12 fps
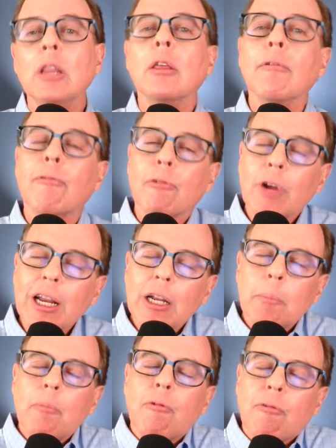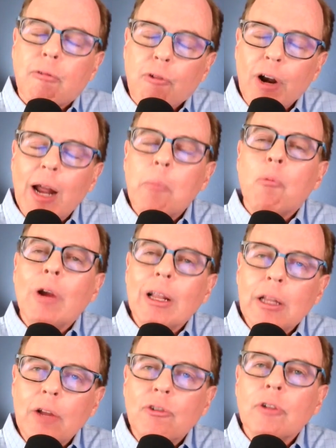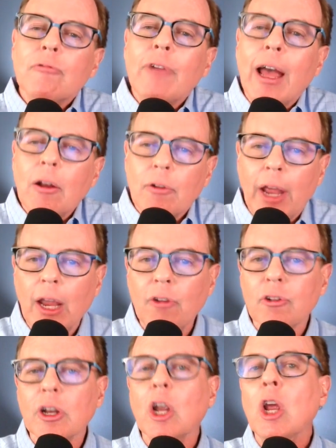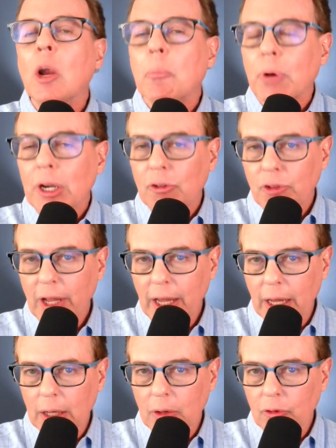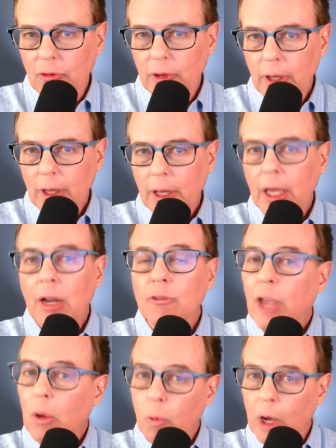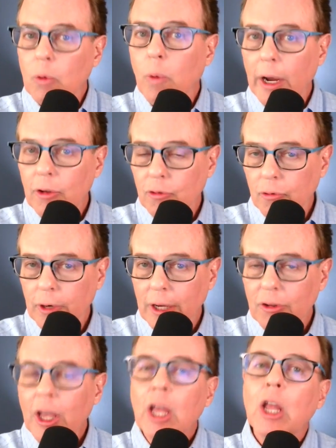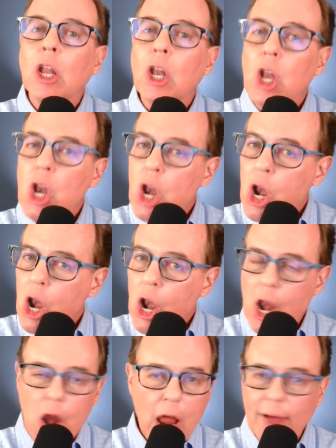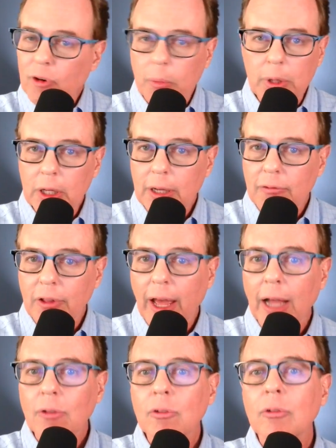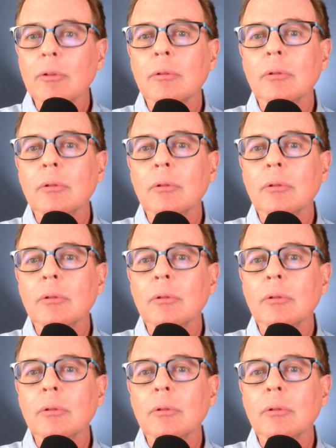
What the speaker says: The Freedom From Religion Foundation pretends it is a one-way street. Never believe that.